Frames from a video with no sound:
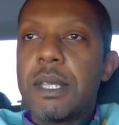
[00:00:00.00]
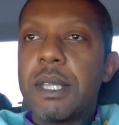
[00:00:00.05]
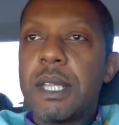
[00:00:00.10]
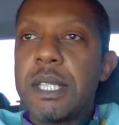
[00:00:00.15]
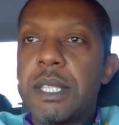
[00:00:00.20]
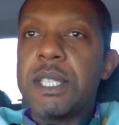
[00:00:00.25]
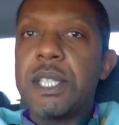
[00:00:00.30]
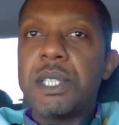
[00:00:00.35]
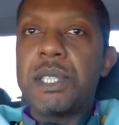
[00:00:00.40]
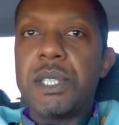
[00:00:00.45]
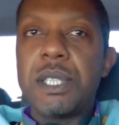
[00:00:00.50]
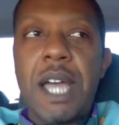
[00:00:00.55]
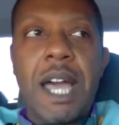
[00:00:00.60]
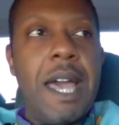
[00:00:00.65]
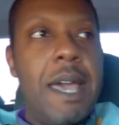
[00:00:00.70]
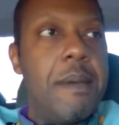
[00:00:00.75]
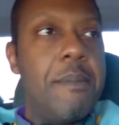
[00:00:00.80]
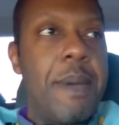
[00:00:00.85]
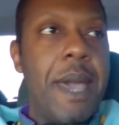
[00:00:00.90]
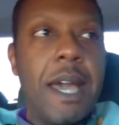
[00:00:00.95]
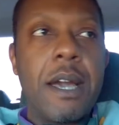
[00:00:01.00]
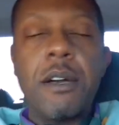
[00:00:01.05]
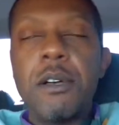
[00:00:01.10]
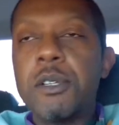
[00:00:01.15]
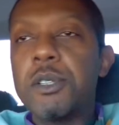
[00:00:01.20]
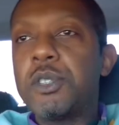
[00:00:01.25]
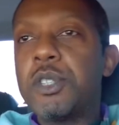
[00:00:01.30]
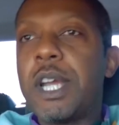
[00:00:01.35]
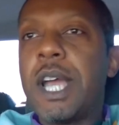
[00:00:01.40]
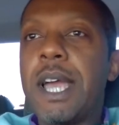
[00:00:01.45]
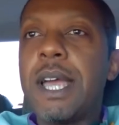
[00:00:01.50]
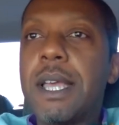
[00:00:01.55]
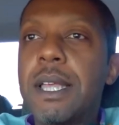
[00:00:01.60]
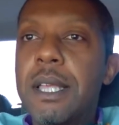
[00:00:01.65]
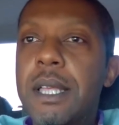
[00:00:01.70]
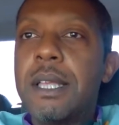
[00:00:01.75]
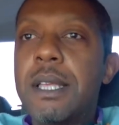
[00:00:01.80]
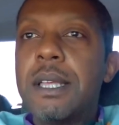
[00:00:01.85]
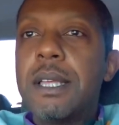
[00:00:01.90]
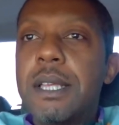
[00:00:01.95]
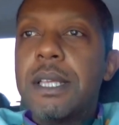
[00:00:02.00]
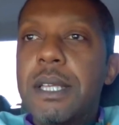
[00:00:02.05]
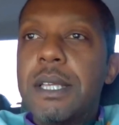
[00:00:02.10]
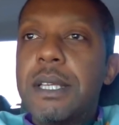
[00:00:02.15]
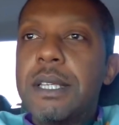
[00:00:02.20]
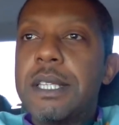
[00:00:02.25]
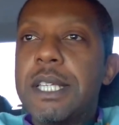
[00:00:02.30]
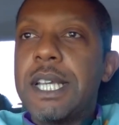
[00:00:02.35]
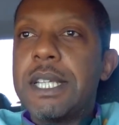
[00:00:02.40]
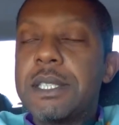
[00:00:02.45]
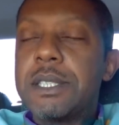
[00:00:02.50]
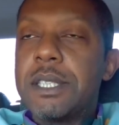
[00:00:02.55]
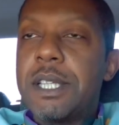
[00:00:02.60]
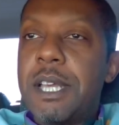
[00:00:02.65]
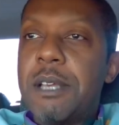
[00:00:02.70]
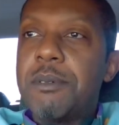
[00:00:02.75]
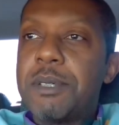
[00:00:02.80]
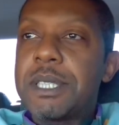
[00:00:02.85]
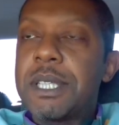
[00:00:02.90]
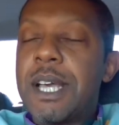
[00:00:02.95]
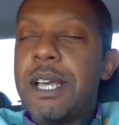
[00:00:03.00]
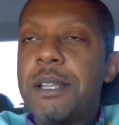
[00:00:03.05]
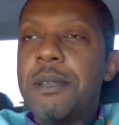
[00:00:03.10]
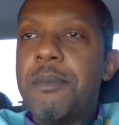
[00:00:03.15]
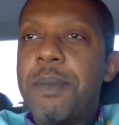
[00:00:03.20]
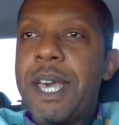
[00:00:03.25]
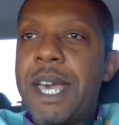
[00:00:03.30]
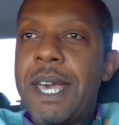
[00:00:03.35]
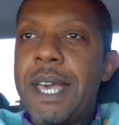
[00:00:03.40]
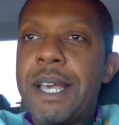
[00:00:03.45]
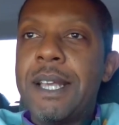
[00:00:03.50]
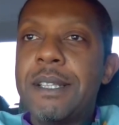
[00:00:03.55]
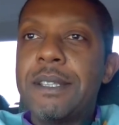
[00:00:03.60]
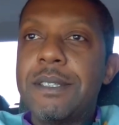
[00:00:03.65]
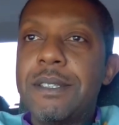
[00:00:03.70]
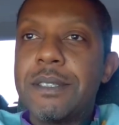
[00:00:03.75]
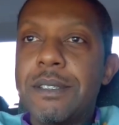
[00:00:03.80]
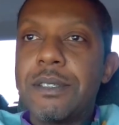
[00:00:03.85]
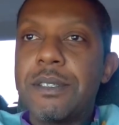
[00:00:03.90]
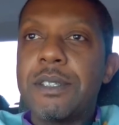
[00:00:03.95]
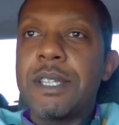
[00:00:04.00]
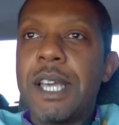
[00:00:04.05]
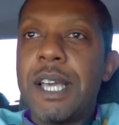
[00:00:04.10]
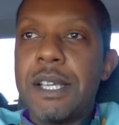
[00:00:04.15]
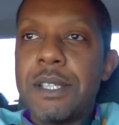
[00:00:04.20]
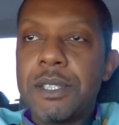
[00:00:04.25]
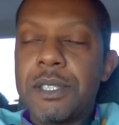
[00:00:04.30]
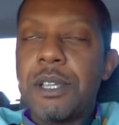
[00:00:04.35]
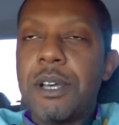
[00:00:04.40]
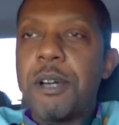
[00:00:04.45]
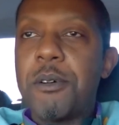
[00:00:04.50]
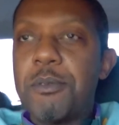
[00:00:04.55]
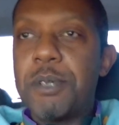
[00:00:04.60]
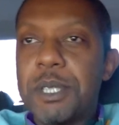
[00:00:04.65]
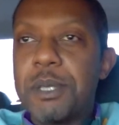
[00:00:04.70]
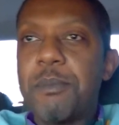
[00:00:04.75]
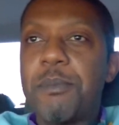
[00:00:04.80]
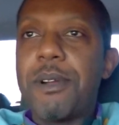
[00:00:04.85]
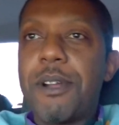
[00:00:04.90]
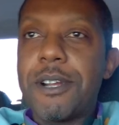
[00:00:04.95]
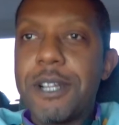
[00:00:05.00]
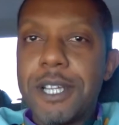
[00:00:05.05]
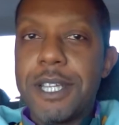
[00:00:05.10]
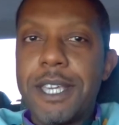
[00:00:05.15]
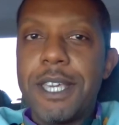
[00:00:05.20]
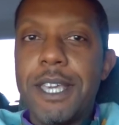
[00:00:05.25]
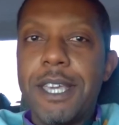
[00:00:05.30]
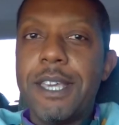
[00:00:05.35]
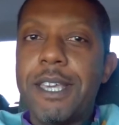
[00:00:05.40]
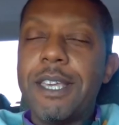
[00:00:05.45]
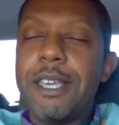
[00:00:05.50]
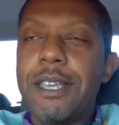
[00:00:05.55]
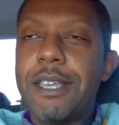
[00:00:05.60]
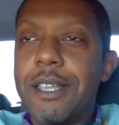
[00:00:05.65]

get this diet back on the track. Yesterday was kind of bad. You guys saw it with the Burger King.